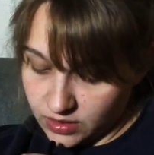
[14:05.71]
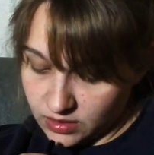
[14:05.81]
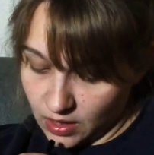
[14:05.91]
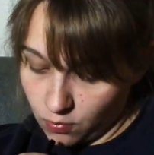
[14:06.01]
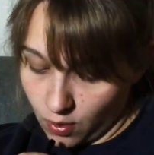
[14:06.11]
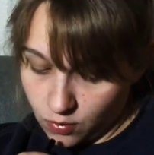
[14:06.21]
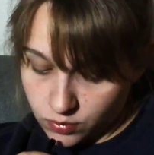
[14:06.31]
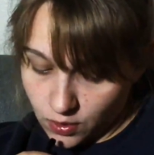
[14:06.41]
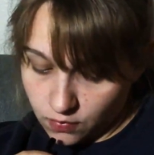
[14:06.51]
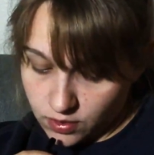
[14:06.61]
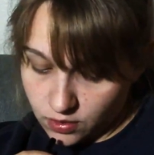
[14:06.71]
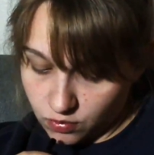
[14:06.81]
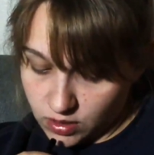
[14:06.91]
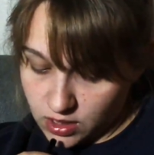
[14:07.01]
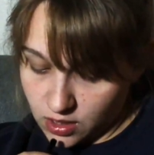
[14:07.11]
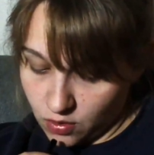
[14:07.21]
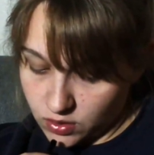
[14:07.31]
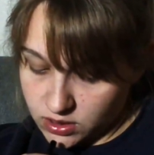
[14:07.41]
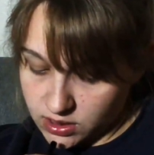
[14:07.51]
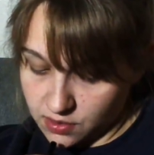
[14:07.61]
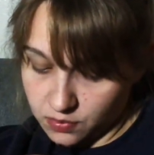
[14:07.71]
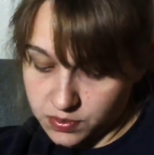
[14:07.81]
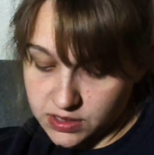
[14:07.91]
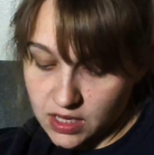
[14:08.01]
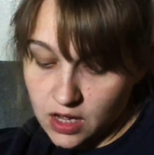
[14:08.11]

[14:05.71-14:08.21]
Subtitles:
They roamed over the green-coated slopes,